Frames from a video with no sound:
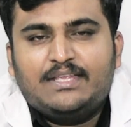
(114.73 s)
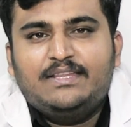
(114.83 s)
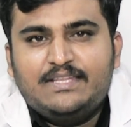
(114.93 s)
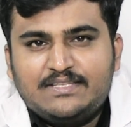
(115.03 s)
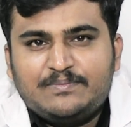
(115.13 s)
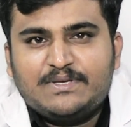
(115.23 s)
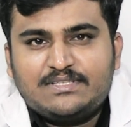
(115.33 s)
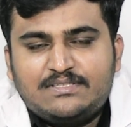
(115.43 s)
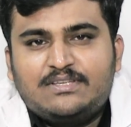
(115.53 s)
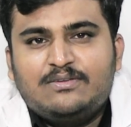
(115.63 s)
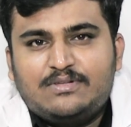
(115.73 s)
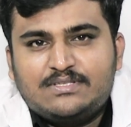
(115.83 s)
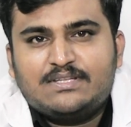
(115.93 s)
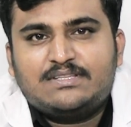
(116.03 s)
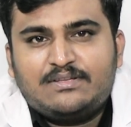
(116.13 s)
In these patients,
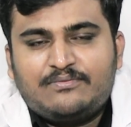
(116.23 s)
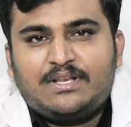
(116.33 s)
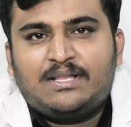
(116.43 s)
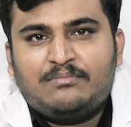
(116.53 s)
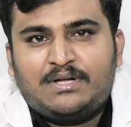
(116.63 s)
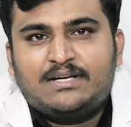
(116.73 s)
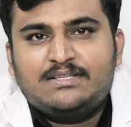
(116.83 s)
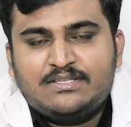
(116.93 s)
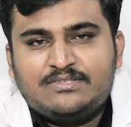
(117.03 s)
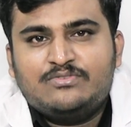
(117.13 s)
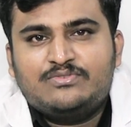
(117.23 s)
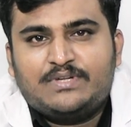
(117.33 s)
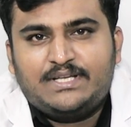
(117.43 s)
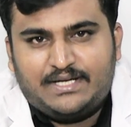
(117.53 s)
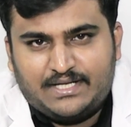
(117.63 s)
keyhole surgery for lumbar disc is
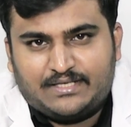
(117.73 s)
usually